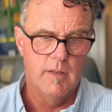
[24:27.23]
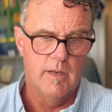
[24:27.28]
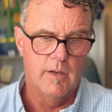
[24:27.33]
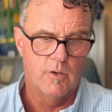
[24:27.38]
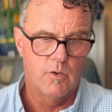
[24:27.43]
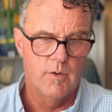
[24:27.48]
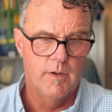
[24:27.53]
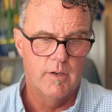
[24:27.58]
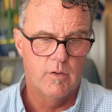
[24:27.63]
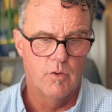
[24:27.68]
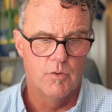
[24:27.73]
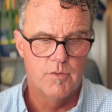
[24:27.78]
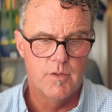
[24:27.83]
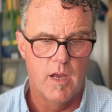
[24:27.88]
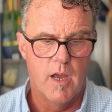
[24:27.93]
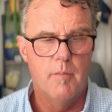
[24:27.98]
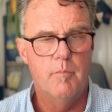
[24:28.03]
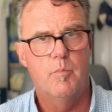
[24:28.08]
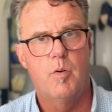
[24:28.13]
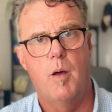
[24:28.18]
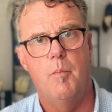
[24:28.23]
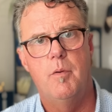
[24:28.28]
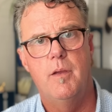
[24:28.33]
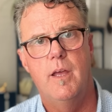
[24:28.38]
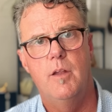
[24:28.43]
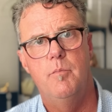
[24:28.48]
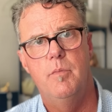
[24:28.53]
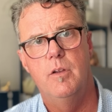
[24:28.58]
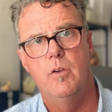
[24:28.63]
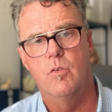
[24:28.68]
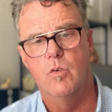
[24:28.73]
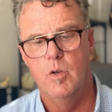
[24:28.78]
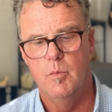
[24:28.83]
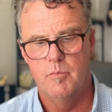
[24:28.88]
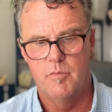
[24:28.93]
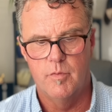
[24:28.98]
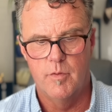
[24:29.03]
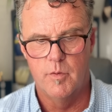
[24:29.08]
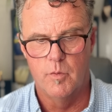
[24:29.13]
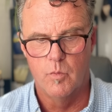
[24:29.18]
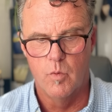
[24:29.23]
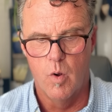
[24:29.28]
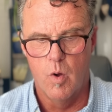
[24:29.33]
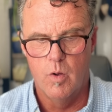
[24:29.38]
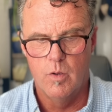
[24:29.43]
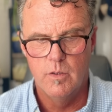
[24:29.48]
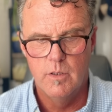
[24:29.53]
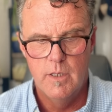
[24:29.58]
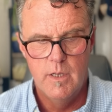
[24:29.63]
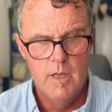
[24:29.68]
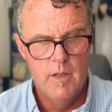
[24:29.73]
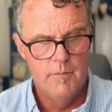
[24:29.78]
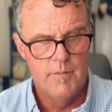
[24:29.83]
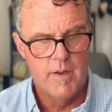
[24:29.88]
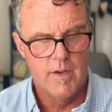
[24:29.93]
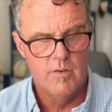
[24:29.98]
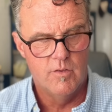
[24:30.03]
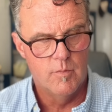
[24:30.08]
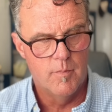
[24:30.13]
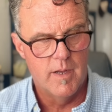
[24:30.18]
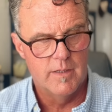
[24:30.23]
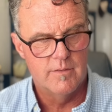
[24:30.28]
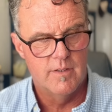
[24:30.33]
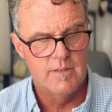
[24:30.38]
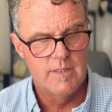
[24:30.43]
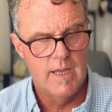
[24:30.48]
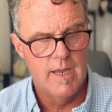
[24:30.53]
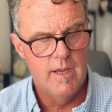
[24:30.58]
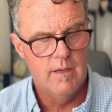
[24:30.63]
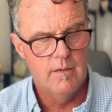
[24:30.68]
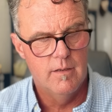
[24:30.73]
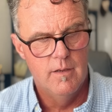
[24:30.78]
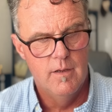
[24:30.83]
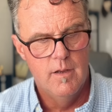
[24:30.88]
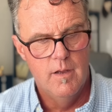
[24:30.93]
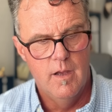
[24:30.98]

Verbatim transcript: at a critical time probably had been groomed for the role that he's about to take,